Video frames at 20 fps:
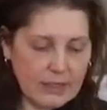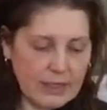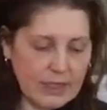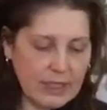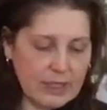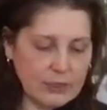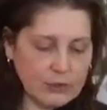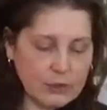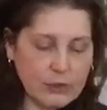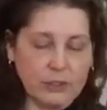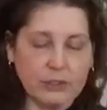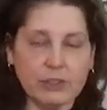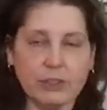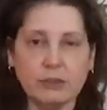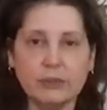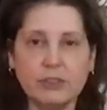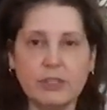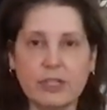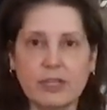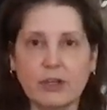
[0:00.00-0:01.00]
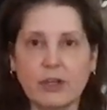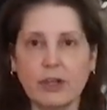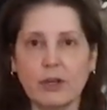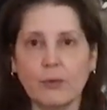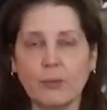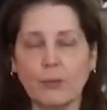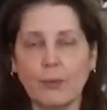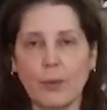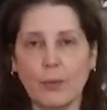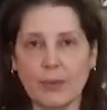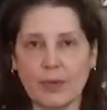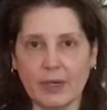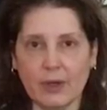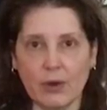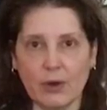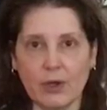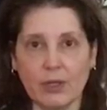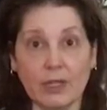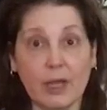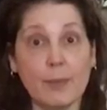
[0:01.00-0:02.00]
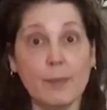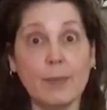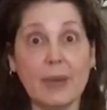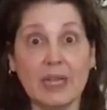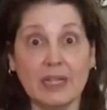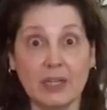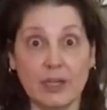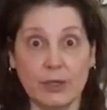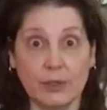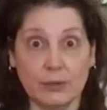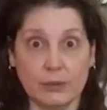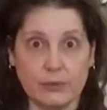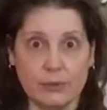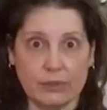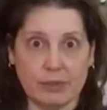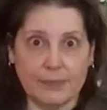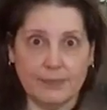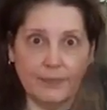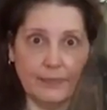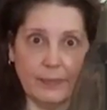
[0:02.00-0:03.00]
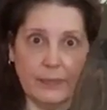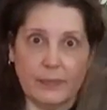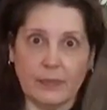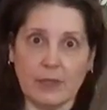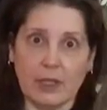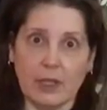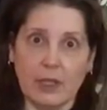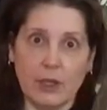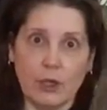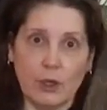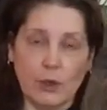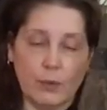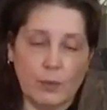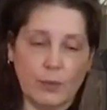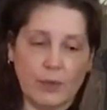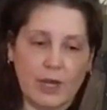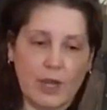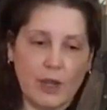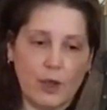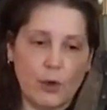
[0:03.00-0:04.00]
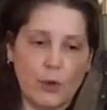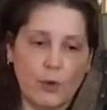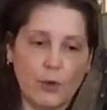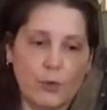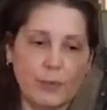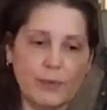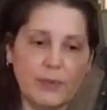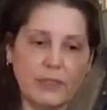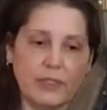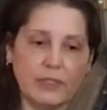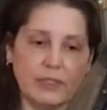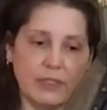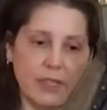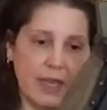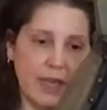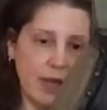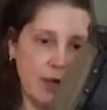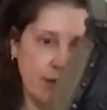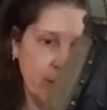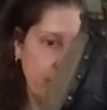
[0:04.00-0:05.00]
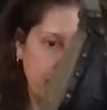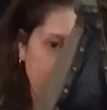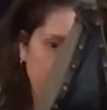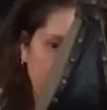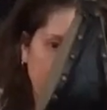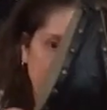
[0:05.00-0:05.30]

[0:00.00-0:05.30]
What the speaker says: is also seen on what we call a bellows. When I open this out,